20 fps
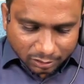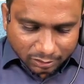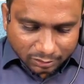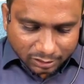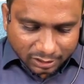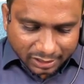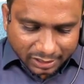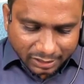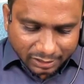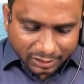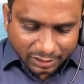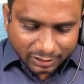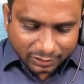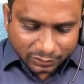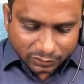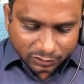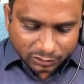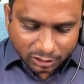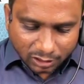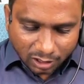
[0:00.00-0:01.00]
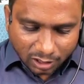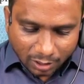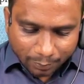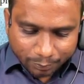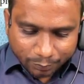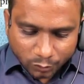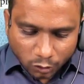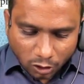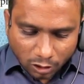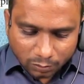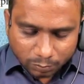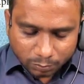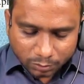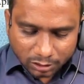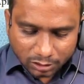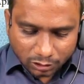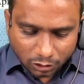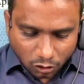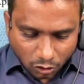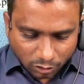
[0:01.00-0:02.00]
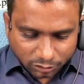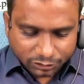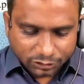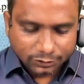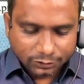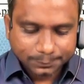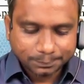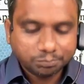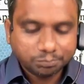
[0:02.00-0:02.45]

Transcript: treating the abnormal loss